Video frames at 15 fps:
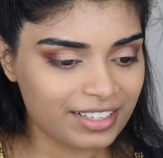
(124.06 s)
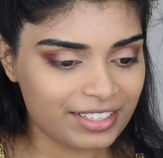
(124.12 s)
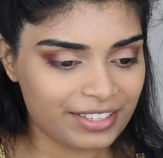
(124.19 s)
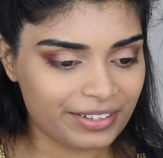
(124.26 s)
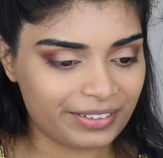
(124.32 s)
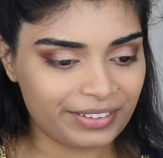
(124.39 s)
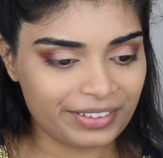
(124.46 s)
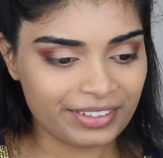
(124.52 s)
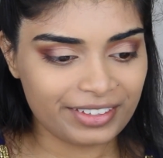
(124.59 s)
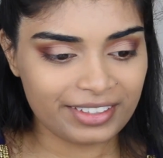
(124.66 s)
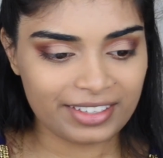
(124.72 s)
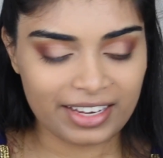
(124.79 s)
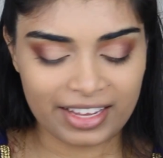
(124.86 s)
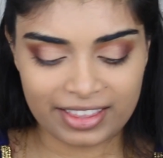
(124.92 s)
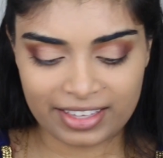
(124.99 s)
So,
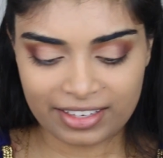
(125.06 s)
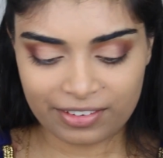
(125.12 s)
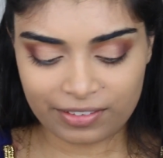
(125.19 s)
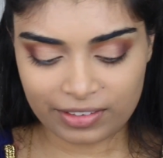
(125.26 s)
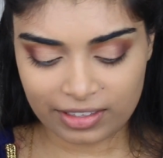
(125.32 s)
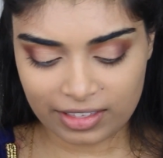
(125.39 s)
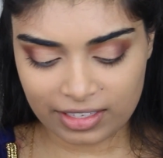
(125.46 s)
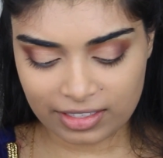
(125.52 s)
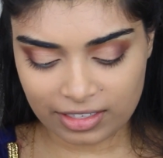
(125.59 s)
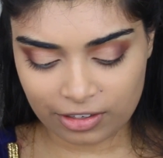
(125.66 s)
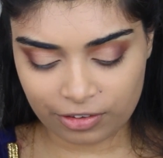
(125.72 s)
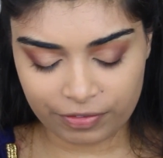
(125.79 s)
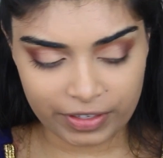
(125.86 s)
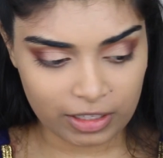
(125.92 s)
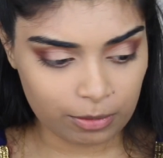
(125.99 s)
I think all of these
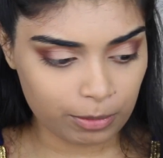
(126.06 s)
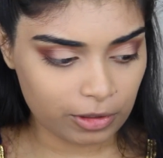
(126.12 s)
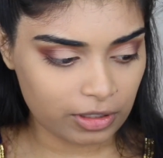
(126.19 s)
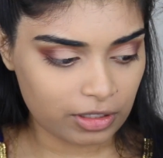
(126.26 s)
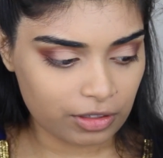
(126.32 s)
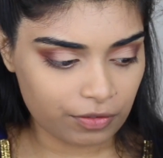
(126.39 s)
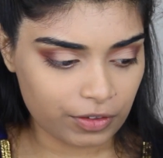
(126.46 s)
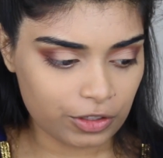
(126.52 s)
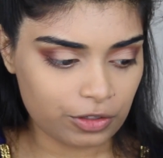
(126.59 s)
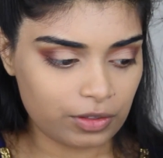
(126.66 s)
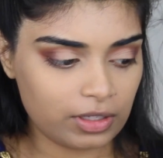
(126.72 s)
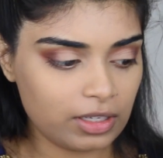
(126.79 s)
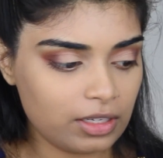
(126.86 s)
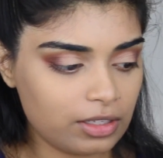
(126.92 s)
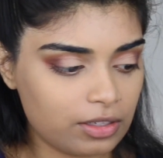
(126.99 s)
are available
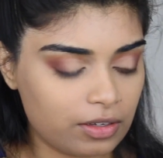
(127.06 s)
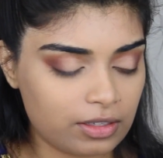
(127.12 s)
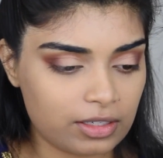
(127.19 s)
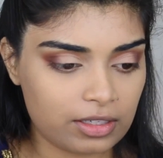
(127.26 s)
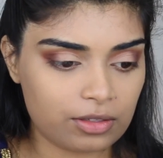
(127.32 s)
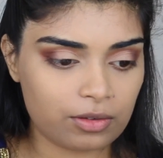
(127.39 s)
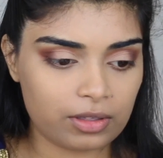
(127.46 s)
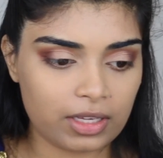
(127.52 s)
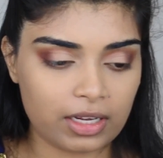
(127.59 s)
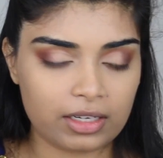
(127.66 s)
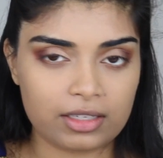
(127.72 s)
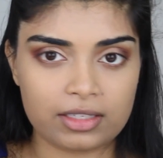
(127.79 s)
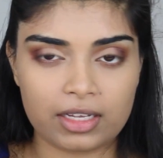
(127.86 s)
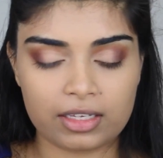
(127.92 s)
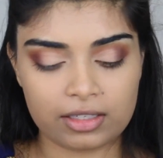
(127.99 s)
individually, so it's just all the
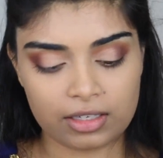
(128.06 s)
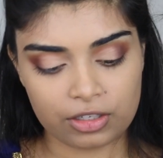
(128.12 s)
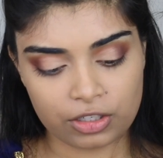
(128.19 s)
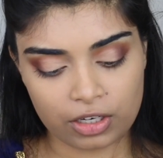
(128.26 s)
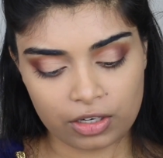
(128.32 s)
Anastasia